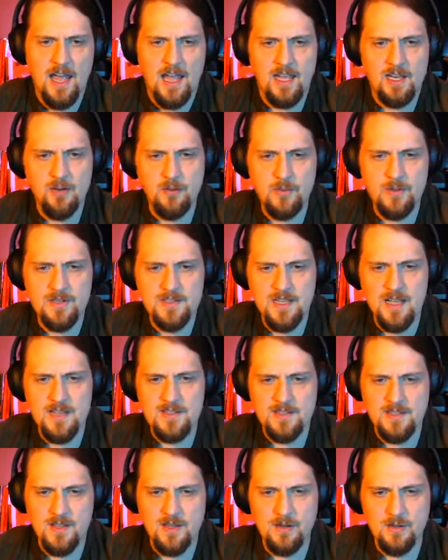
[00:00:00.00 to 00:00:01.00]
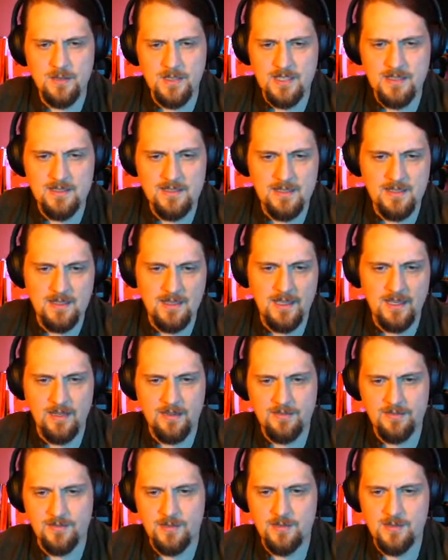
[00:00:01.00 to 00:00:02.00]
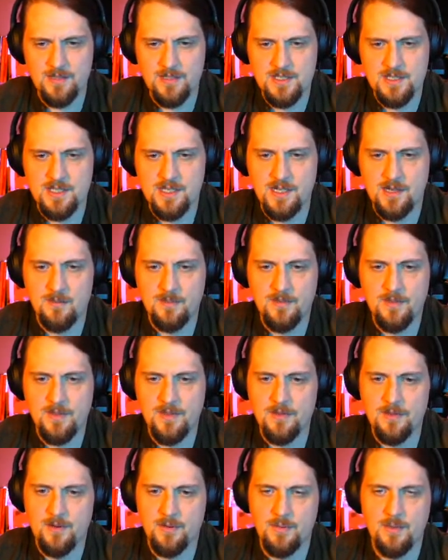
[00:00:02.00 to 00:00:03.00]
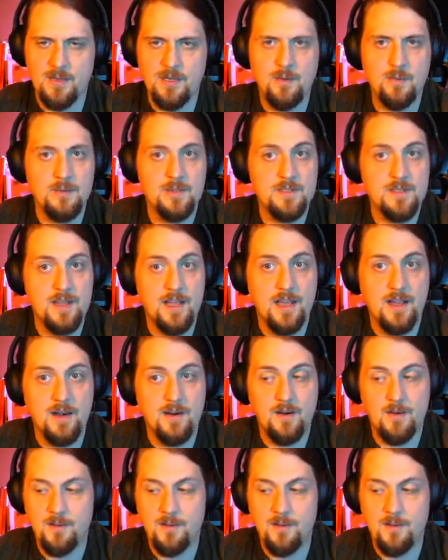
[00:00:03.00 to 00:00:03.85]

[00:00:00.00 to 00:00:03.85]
and it was as though he didn't like folks to come thither when he was there.